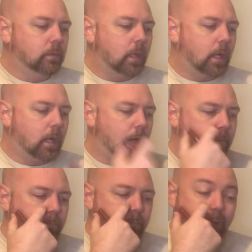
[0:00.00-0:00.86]

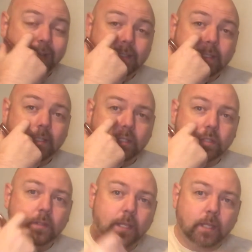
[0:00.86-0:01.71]
um, plastic that,
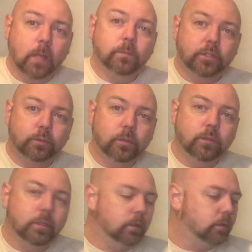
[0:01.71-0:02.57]
that comes through
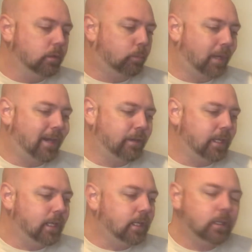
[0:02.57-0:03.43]
the, the brown
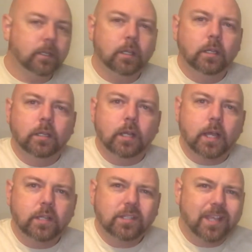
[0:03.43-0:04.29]
ink.
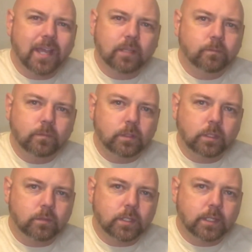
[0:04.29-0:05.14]
Uh, just kind of, you
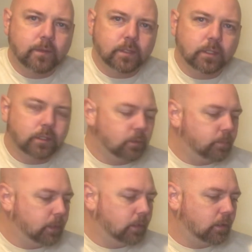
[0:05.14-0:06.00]
know, just gives it a little
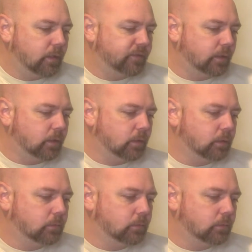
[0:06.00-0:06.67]
bit of a,